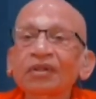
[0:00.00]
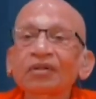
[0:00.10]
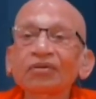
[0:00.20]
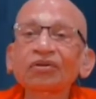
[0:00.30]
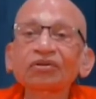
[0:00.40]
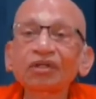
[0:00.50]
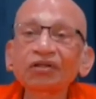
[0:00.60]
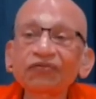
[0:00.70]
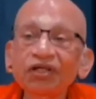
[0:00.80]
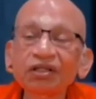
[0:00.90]
So
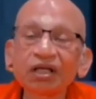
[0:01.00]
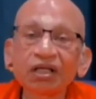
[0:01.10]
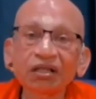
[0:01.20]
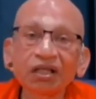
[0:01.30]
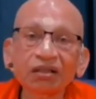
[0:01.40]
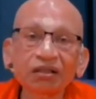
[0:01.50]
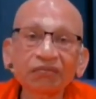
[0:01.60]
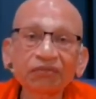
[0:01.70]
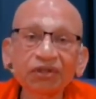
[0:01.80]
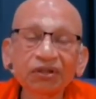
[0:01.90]
tad
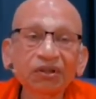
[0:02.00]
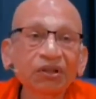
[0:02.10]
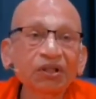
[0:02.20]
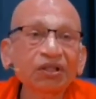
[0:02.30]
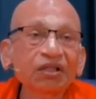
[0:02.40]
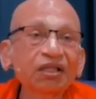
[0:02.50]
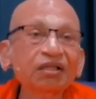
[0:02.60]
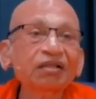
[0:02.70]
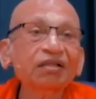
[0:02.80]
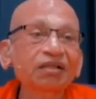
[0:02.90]
vijnanartham,
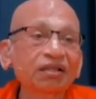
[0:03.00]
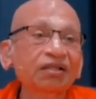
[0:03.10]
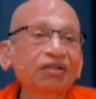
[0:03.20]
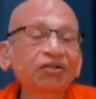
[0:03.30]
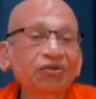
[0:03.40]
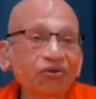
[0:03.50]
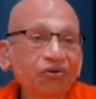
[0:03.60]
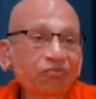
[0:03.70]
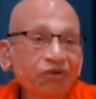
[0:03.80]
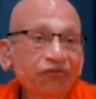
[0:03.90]
that
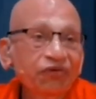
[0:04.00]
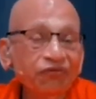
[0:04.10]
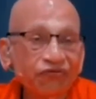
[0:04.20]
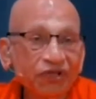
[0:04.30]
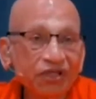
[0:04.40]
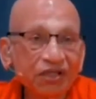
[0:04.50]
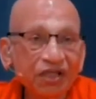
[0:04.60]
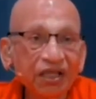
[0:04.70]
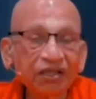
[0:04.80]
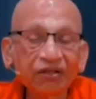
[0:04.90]
between first
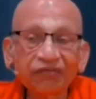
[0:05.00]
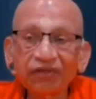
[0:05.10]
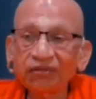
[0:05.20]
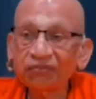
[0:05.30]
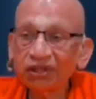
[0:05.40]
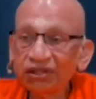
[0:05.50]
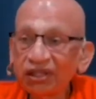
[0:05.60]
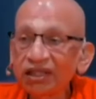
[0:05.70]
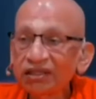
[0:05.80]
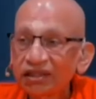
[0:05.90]
line of that mantra
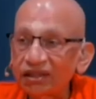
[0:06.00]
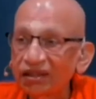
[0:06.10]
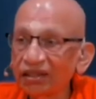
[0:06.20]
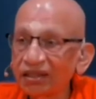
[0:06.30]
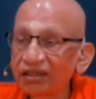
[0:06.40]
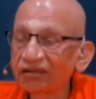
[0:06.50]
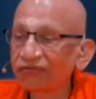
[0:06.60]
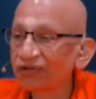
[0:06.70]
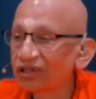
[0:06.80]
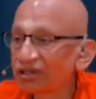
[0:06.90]
and second line, the
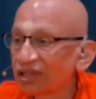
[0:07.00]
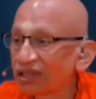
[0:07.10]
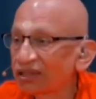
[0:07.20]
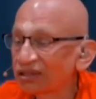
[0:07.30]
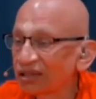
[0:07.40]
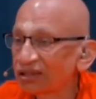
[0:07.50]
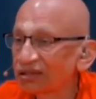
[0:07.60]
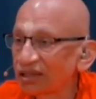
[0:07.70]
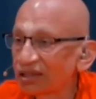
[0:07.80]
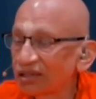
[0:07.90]
first line says
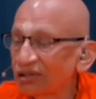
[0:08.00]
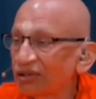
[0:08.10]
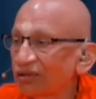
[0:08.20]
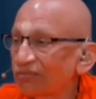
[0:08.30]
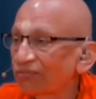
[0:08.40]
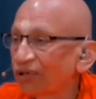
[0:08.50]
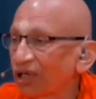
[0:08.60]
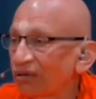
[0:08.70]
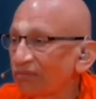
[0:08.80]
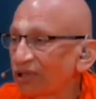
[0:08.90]
that
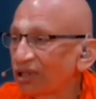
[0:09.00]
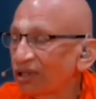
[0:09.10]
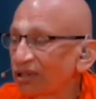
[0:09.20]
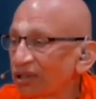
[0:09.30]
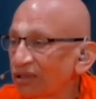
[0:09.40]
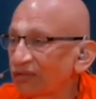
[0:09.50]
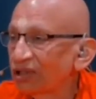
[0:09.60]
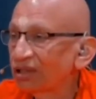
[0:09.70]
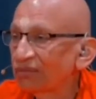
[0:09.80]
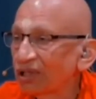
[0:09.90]
Brahmana
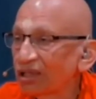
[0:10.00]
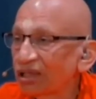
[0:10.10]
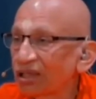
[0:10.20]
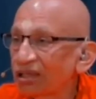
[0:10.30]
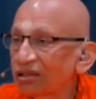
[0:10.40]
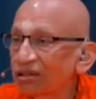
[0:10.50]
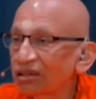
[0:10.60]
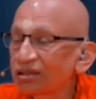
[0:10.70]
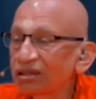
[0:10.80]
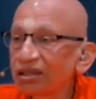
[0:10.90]
nirvedamaya,
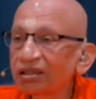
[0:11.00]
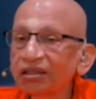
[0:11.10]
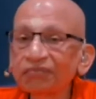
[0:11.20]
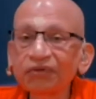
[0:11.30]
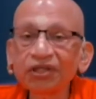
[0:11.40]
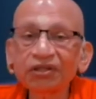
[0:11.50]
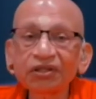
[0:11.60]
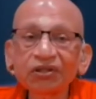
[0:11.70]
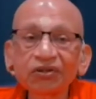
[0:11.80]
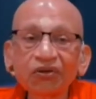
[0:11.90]
this thinking
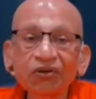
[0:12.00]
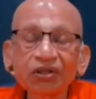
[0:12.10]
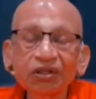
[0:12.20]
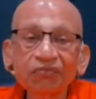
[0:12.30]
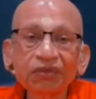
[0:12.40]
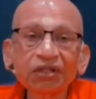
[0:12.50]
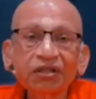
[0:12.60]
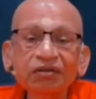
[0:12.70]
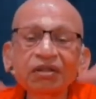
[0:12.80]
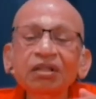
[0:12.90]
person,
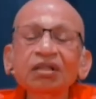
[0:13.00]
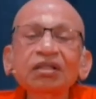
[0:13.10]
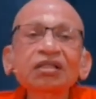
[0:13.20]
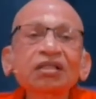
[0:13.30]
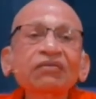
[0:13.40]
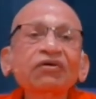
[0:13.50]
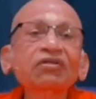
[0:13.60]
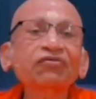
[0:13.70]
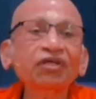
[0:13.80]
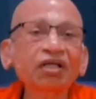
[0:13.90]
contemplation,
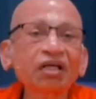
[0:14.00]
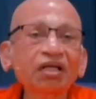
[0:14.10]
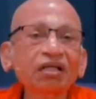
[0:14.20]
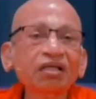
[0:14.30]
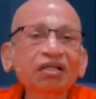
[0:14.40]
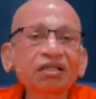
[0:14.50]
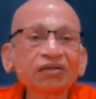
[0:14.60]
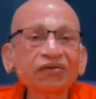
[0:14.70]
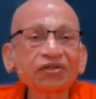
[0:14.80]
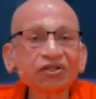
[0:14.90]
discovers vairagya,
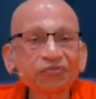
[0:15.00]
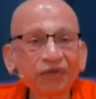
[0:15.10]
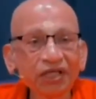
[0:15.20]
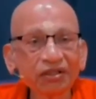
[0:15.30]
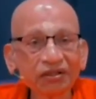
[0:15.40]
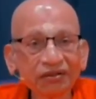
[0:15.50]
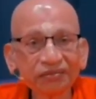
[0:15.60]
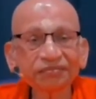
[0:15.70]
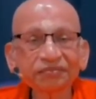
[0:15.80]
discovers dispassion.